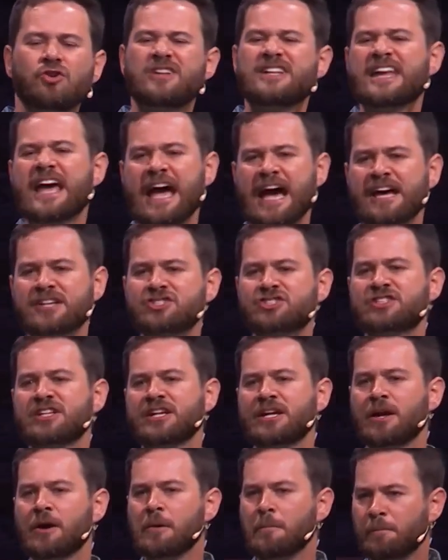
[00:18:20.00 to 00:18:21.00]

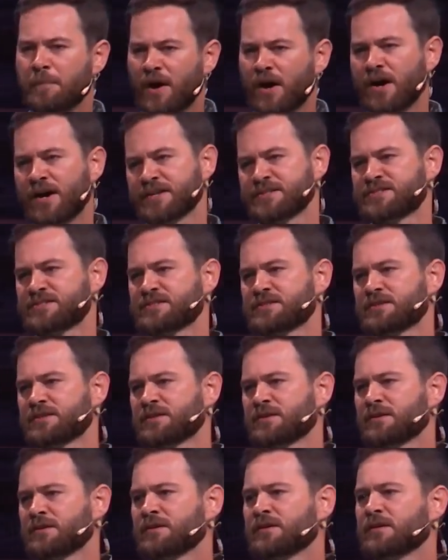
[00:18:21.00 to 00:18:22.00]
nasty pus
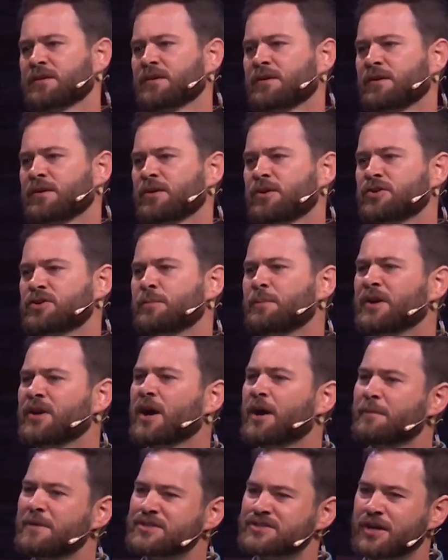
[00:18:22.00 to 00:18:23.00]
to
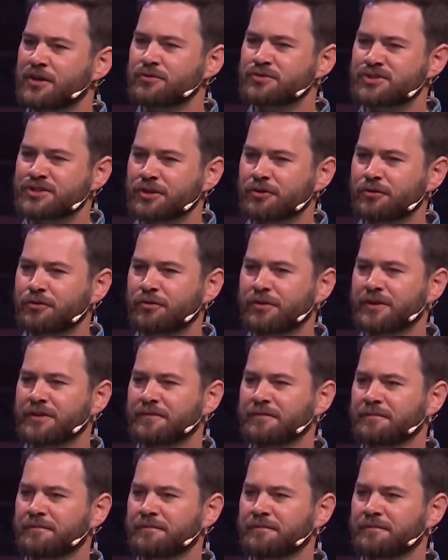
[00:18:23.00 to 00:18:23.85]
become his own children.